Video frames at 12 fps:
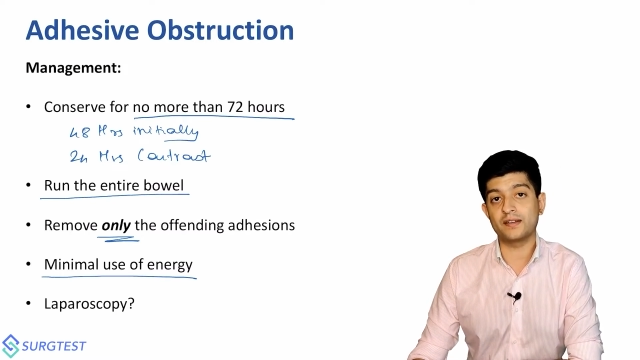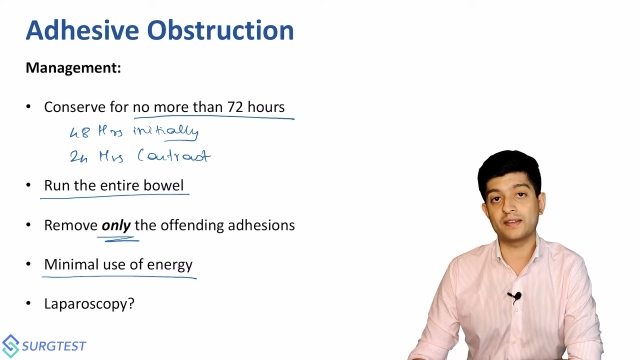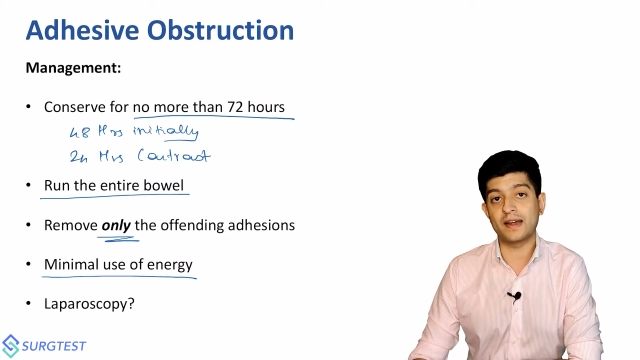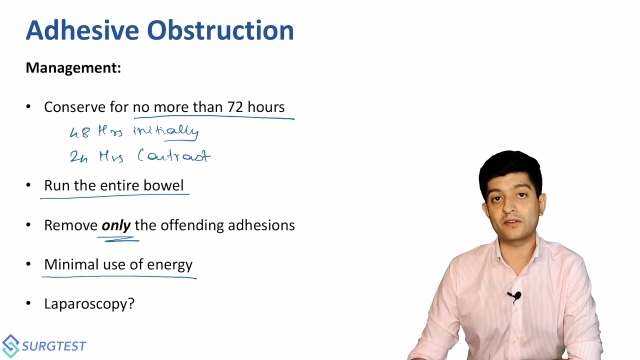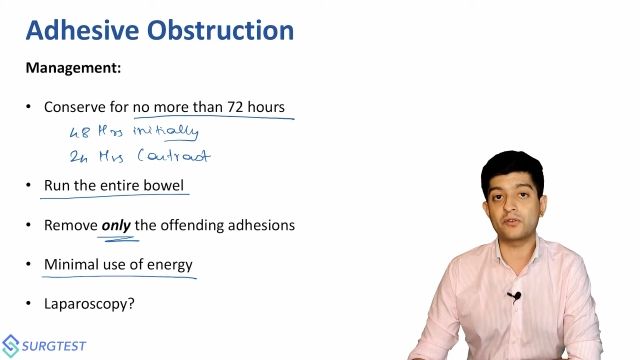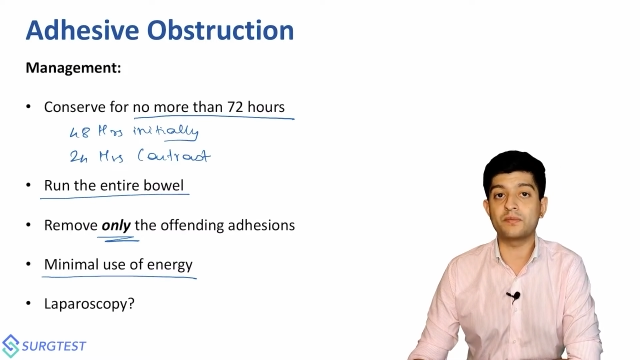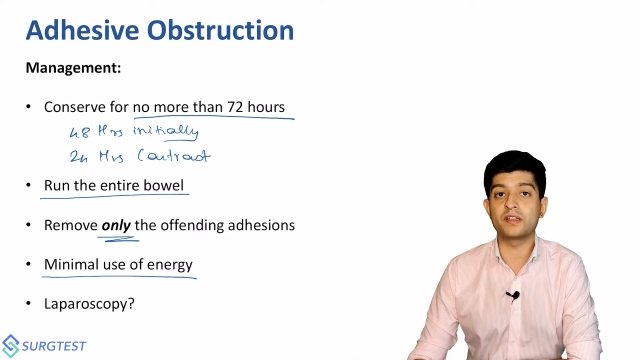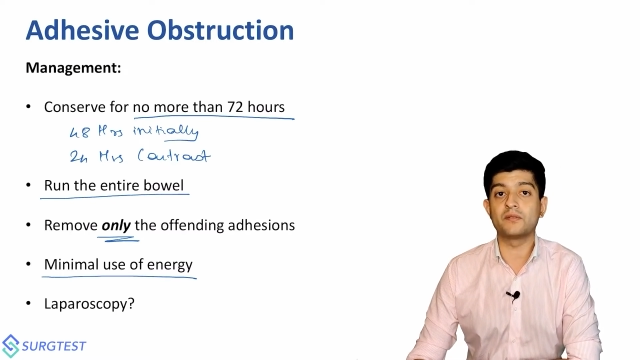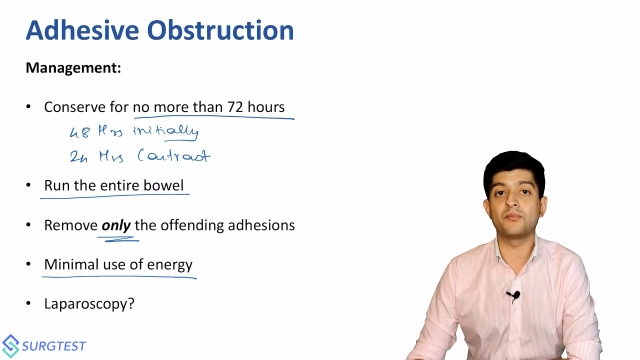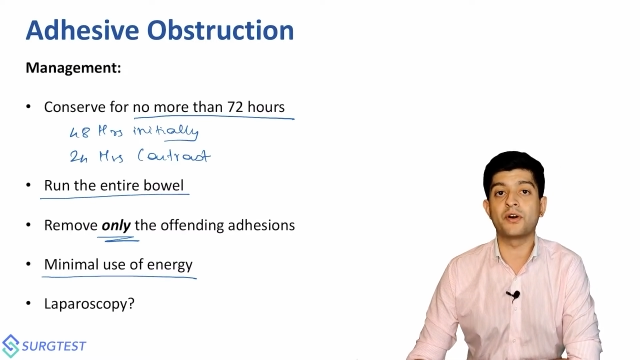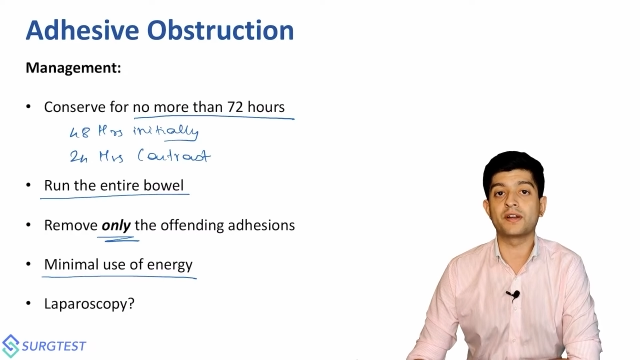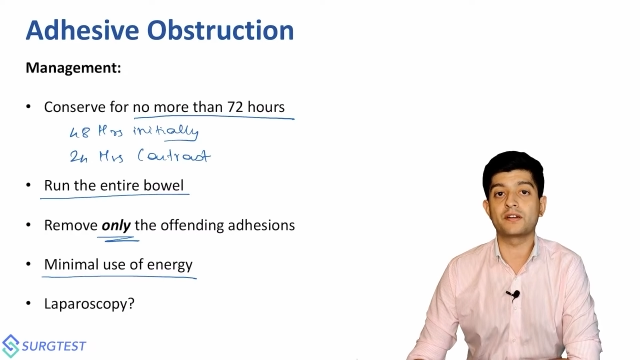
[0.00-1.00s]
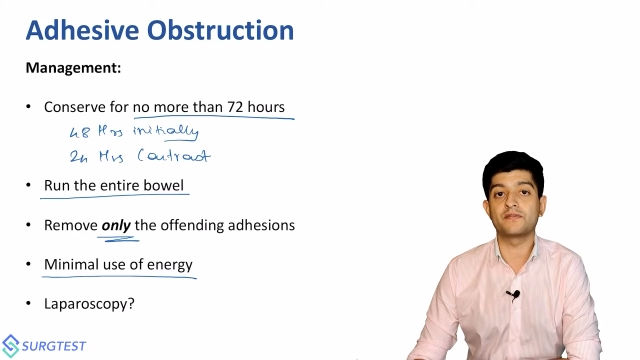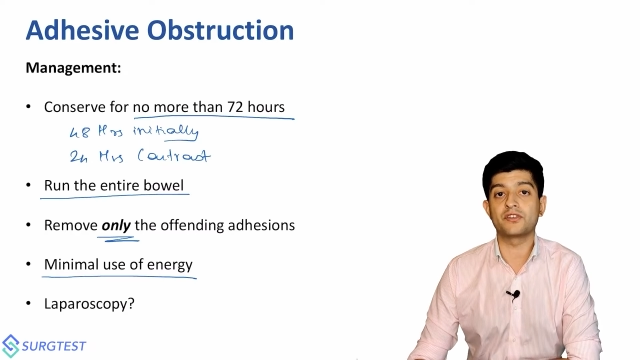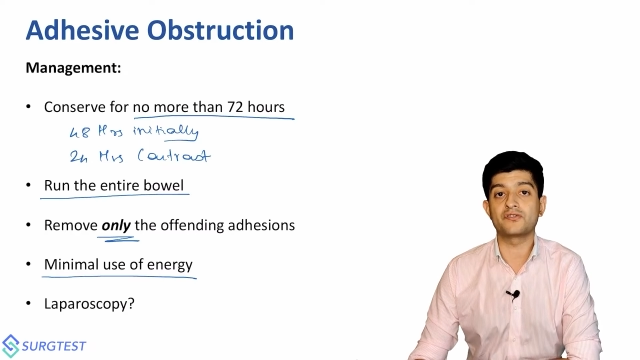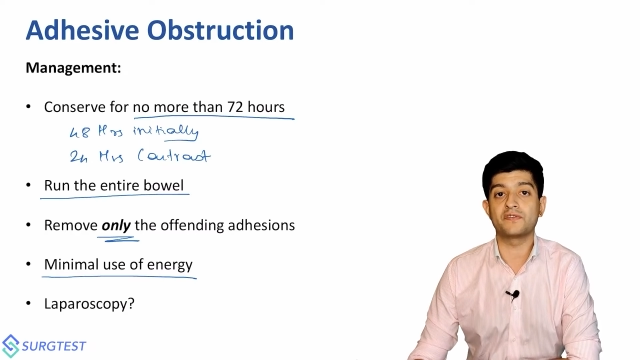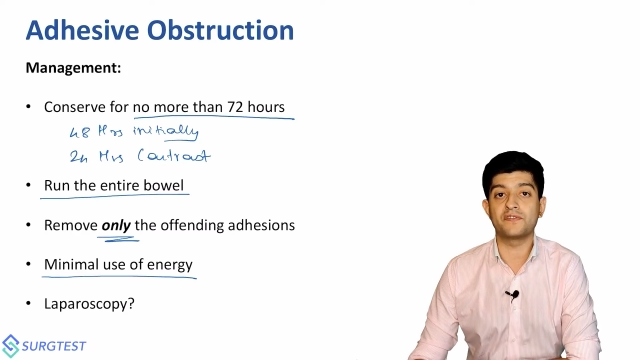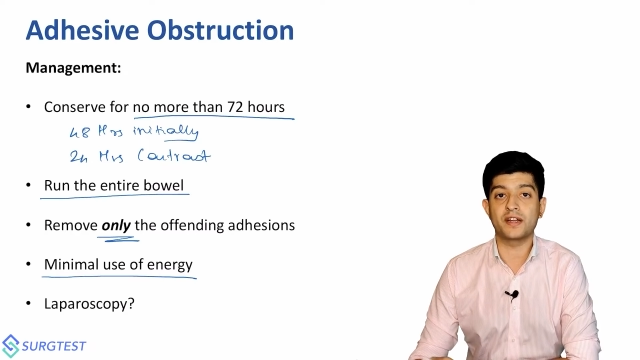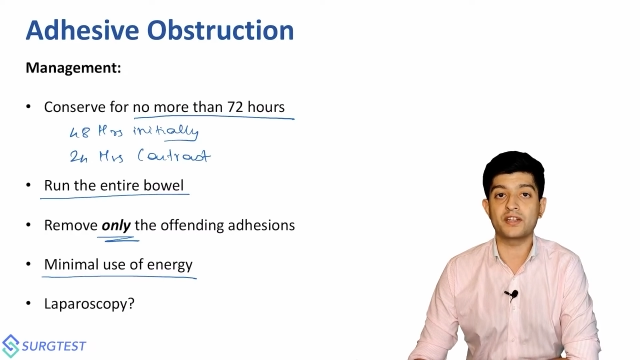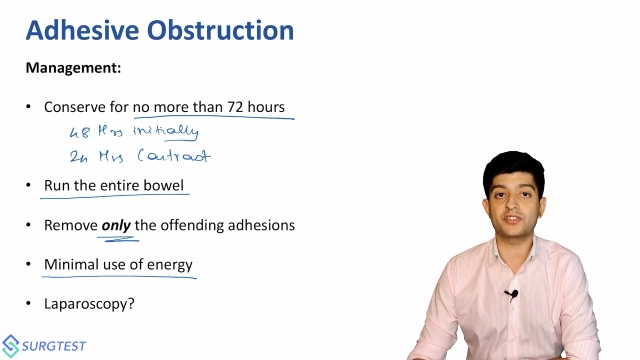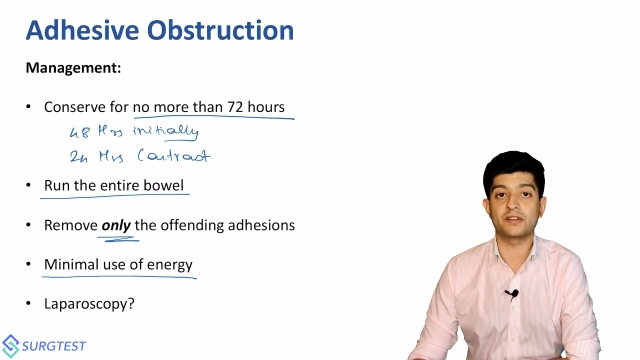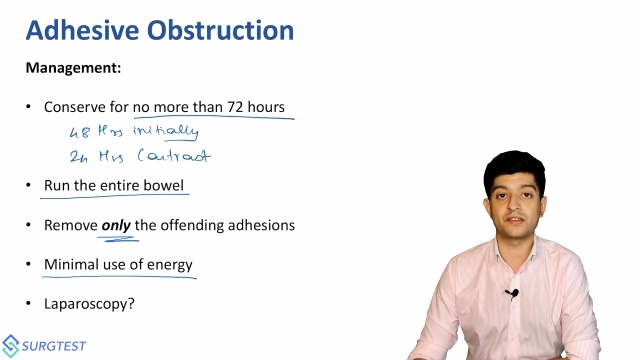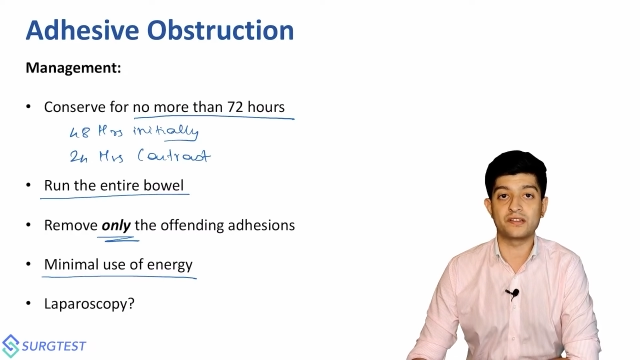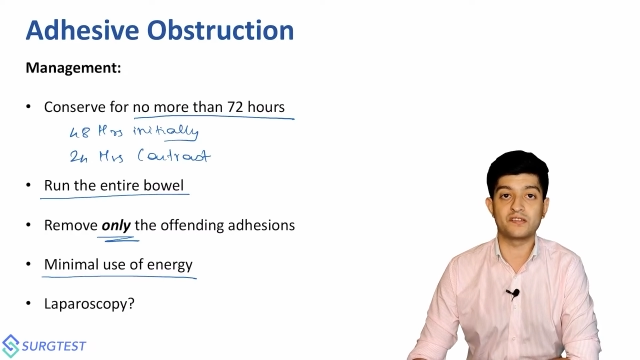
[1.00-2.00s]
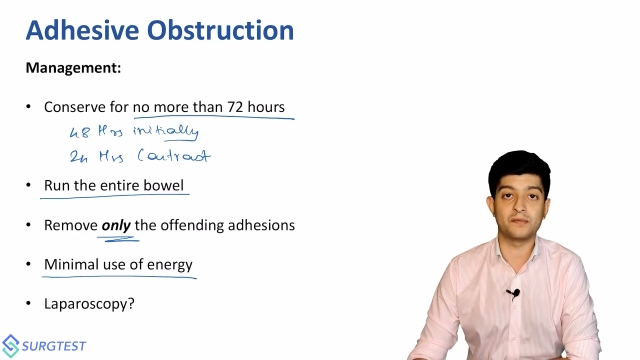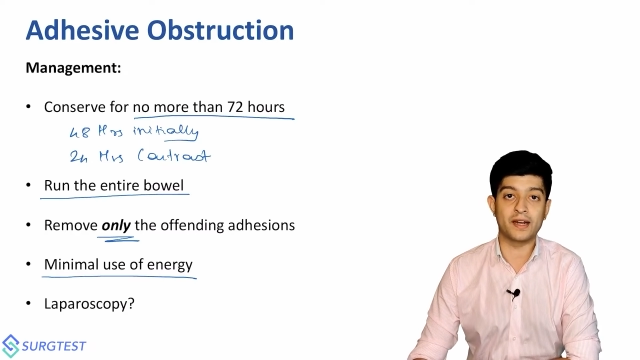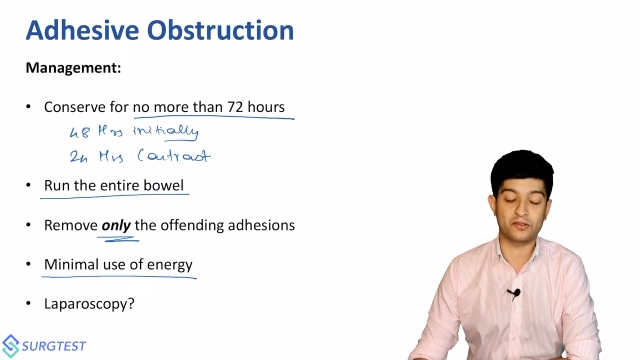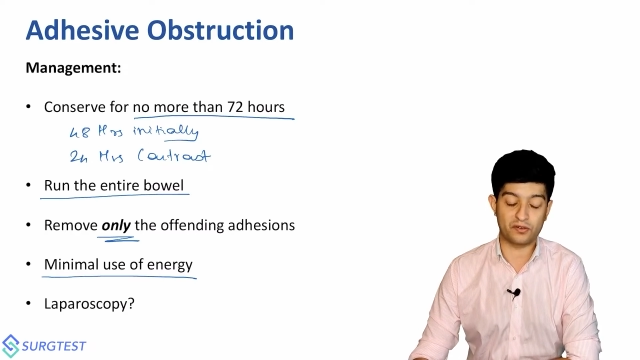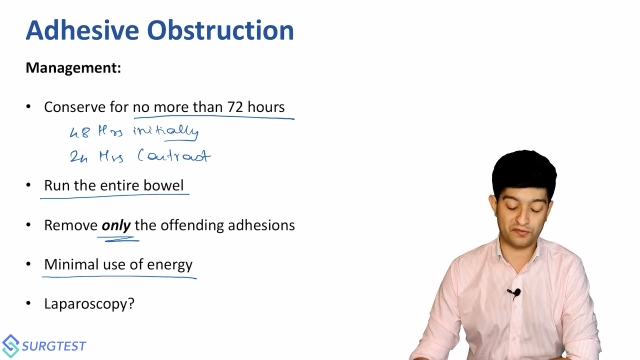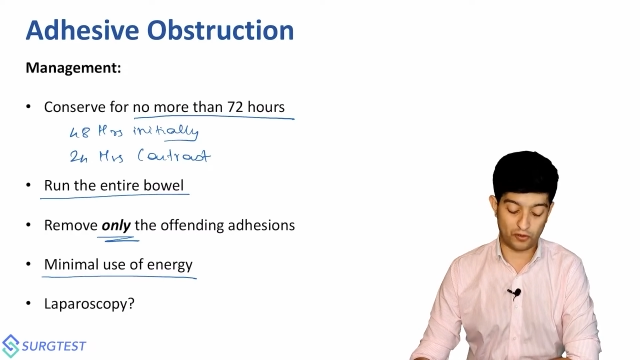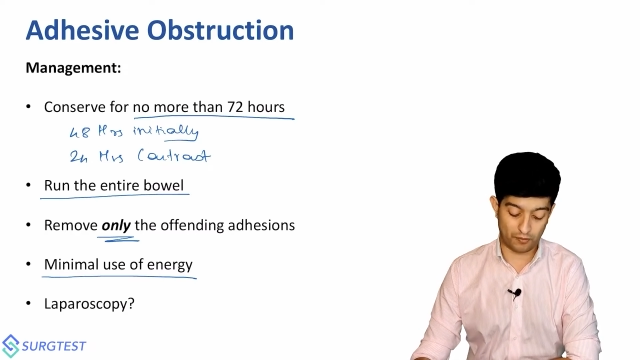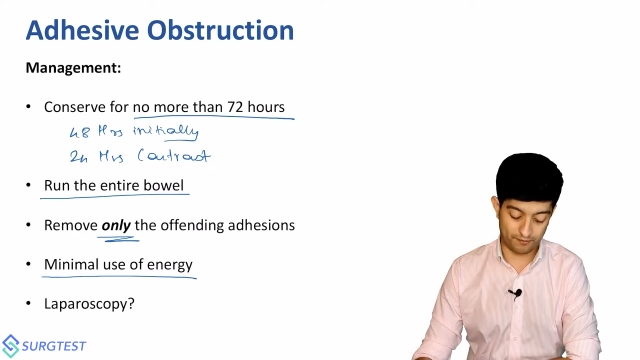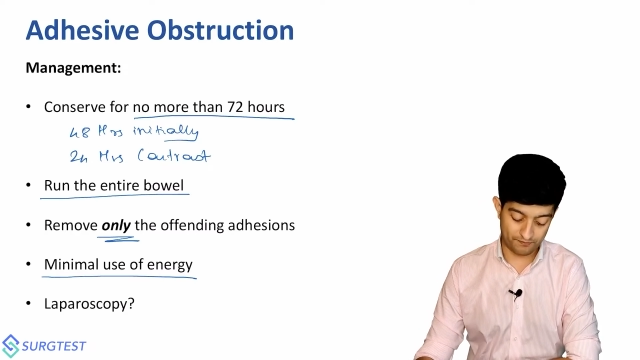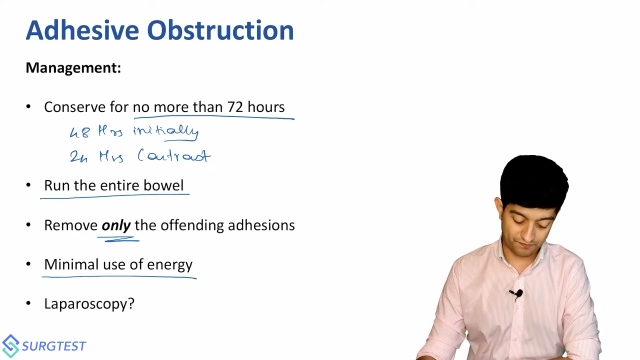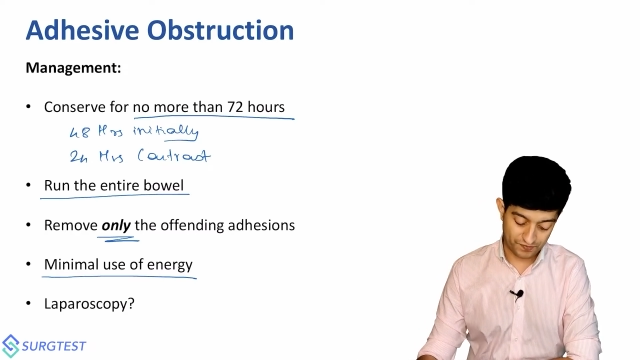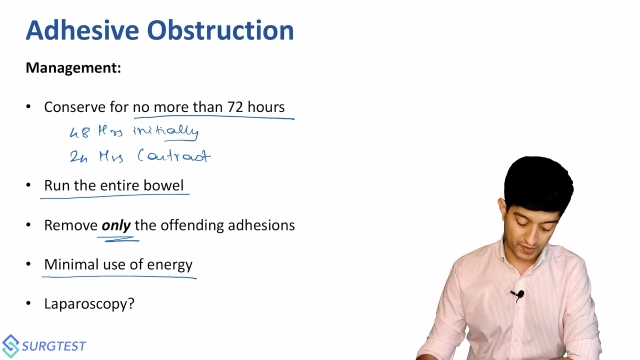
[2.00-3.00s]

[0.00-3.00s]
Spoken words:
and that could be the point at which a fresh adhesive band could form.